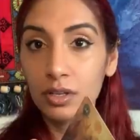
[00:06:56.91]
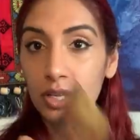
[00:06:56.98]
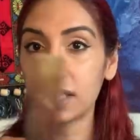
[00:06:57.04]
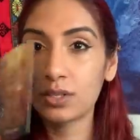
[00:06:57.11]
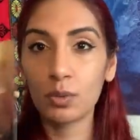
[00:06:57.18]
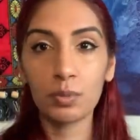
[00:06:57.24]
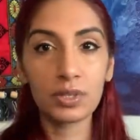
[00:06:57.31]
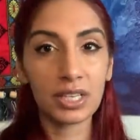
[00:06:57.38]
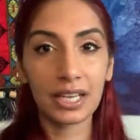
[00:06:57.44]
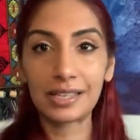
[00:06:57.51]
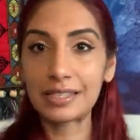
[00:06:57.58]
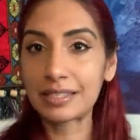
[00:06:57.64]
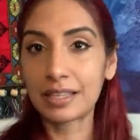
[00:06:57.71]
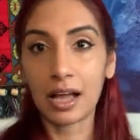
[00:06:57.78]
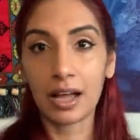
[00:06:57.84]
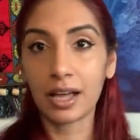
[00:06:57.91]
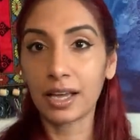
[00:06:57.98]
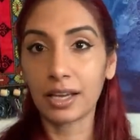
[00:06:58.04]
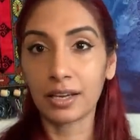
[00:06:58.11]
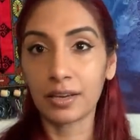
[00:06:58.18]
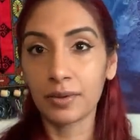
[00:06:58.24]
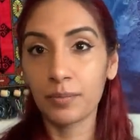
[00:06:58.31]
It's almost like a
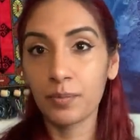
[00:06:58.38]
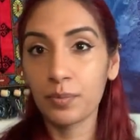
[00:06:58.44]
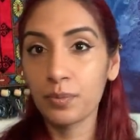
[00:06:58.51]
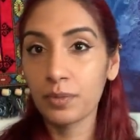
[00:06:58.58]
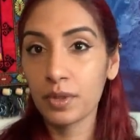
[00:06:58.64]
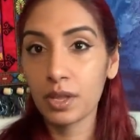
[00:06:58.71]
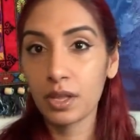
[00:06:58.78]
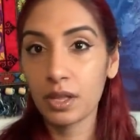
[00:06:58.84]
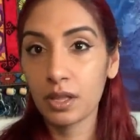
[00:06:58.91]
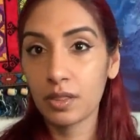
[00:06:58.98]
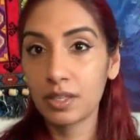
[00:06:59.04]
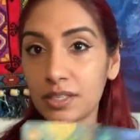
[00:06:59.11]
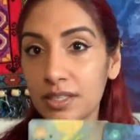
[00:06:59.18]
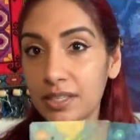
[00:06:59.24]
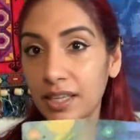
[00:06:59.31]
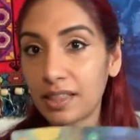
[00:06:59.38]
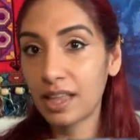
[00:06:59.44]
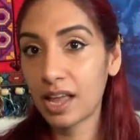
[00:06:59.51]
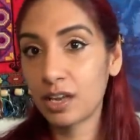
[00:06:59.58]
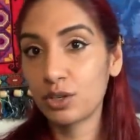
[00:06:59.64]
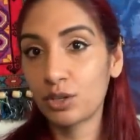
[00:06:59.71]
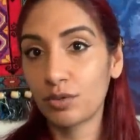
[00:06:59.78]
sign. This is like the
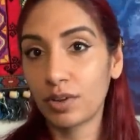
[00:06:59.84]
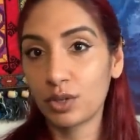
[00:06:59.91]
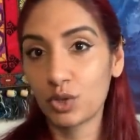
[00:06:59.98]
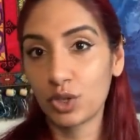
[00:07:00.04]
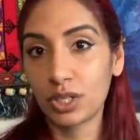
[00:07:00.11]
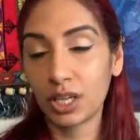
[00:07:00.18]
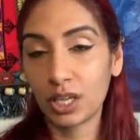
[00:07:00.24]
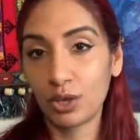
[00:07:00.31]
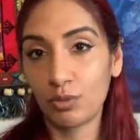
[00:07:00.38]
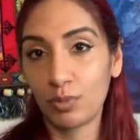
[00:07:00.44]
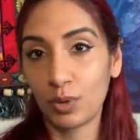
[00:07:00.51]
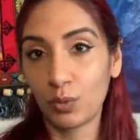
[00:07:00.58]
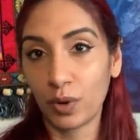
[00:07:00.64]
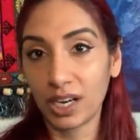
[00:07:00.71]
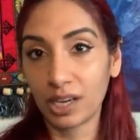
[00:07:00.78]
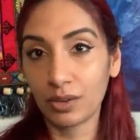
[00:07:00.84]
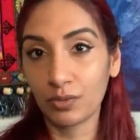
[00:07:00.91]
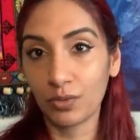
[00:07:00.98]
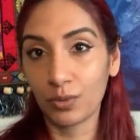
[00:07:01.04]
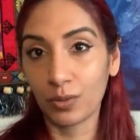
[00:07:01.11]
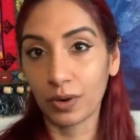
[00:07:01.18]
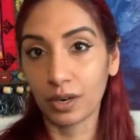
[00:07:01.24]
intervention that you've been waiting
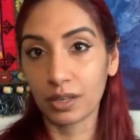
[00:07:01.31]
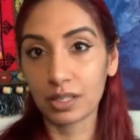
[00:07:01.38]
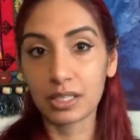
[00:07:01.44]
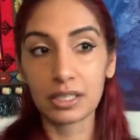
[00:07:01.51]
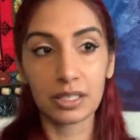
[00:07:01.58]
for. This